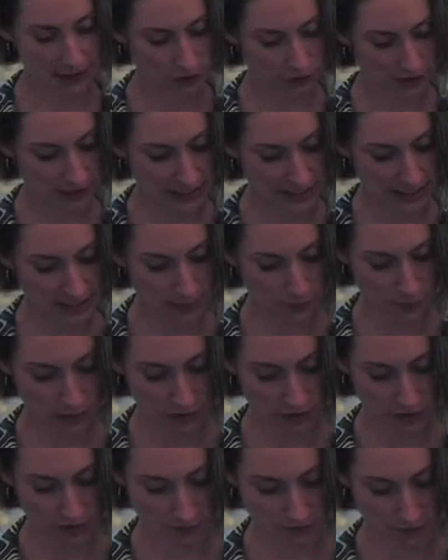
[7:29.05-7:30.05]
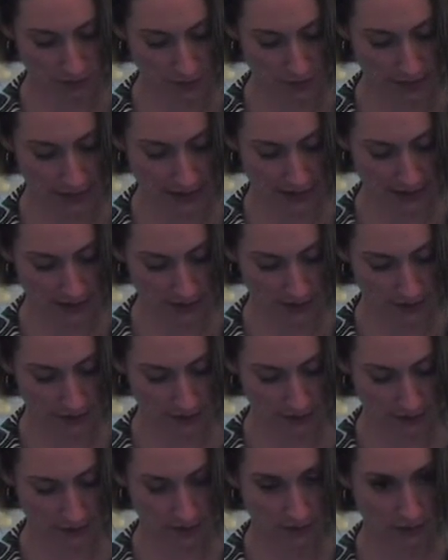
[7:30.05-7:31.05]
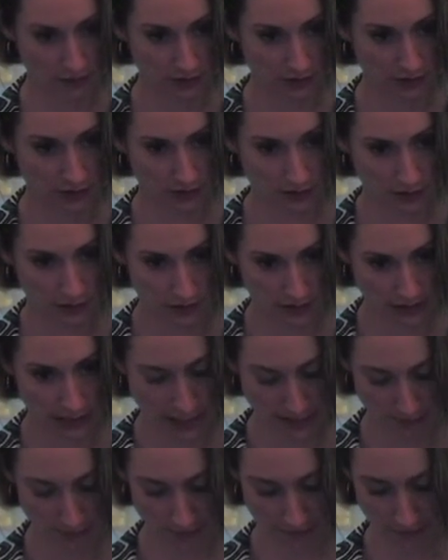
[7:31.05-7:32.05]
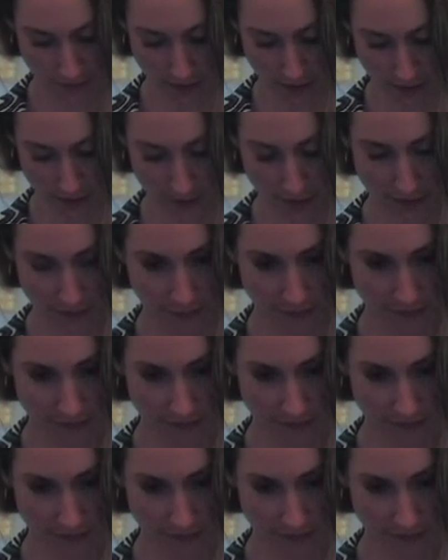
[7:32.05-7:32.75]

actually, the inspiration from that came from